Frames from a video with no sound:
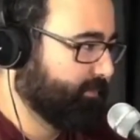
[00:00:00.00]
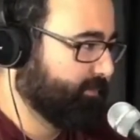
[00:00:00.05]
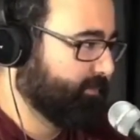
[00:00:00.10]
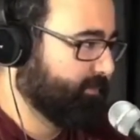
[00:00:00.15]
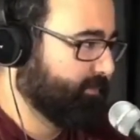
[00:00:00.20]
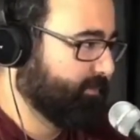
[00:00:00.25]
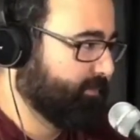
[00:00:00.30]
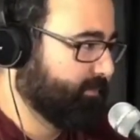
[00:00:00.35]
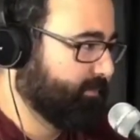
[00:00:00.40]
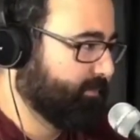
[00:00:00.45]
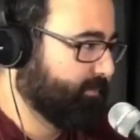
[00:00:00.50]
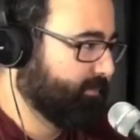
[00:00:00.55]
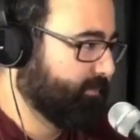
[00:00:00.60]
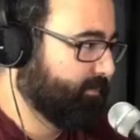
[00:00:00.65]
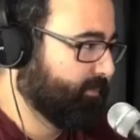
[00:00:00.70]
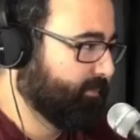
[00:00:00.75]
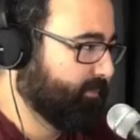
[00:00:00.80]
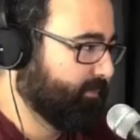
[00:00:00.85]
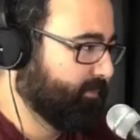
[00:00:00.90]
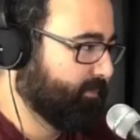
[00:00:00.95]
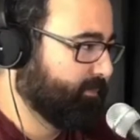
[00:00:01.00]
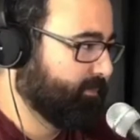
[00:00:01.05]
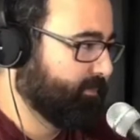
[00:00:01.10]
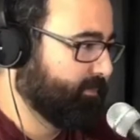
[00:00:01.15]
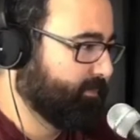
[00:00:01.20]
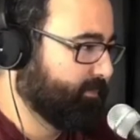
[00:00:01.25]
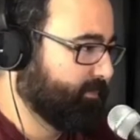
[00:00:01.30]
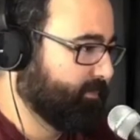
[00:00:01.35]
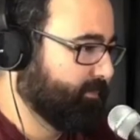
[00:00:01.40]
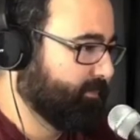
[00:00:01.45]
the social media
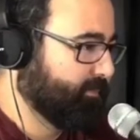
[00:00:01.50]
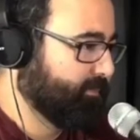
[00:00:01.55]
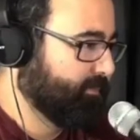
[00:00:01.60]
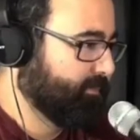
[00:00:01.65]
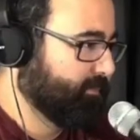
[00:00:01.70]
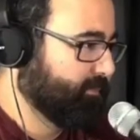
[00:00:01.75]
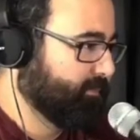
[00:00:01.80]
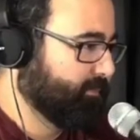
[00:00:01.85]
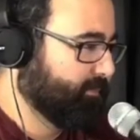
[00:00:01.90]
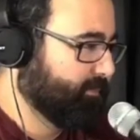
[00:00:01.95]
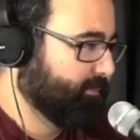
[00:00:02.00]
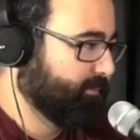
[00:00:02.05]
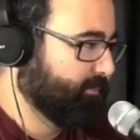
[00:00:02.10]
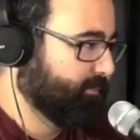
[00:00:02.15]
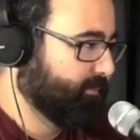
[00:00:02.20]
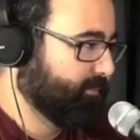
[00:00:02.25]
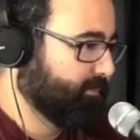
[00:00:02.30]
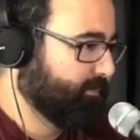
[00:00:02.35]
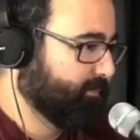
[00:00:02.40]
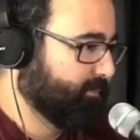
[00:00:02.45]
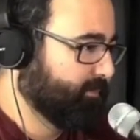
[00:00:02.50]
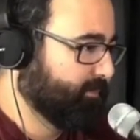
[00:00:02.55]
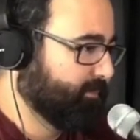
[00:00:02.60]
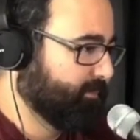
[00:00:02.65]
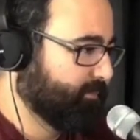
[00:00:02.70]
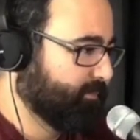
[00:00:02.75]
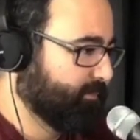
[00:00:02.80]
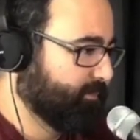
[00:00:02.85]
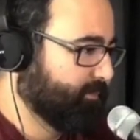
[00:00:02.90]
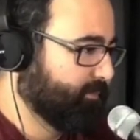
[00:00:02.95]
for me is
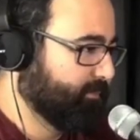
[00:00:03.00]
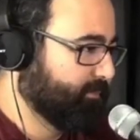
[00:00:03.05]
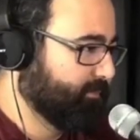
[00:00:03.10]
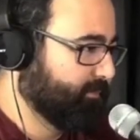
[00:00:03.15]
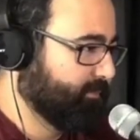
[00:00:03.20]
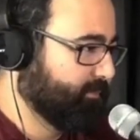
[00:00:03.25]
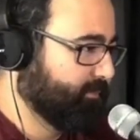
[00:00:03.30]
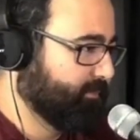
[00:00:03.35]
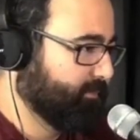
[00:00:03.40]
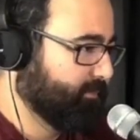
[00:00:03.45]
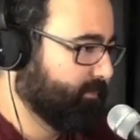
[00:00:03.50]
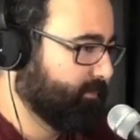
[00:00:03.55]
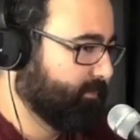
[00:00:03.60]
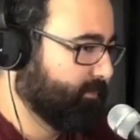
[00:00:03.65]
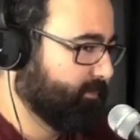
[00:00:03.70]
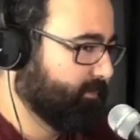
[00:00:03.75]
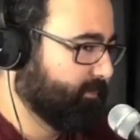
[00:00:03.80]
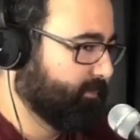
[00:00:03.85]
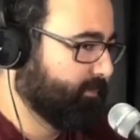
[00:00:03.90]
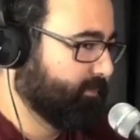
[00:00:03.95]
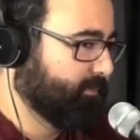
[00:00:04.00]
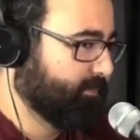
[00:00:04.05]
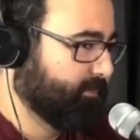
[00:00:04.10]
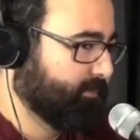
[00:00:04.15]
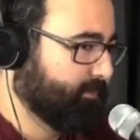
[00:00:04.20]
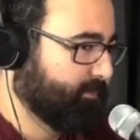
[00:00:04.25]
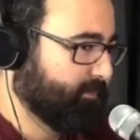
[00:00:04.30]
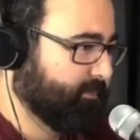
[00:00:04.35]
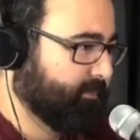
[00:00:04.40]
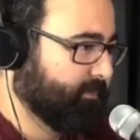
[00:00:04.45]
where it gets kind of scary with
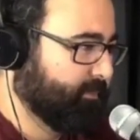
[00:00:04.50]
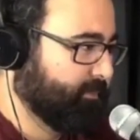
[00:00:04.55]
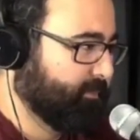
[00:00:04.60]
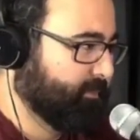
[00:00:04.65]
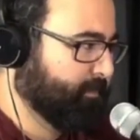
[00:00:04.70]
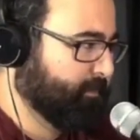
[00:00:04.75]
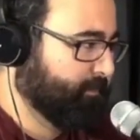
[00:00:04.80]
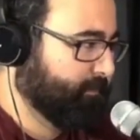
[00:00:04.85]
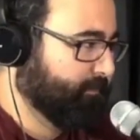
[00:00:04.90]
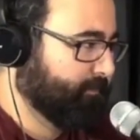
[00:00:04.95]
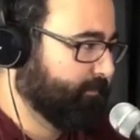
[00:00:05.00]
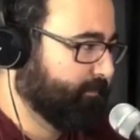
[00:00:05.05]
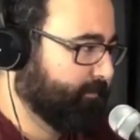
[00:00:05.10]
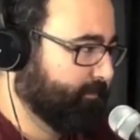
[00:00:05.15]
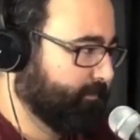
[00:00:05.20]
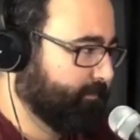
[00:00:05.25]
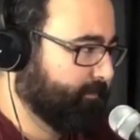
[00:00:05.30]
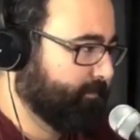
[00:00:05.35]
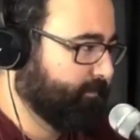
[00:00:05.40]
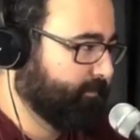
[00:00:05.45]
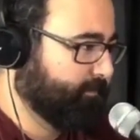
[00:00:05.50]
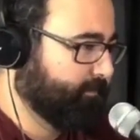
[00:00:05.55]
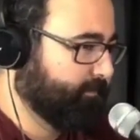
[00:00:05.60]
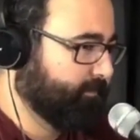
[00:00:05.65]
the kids.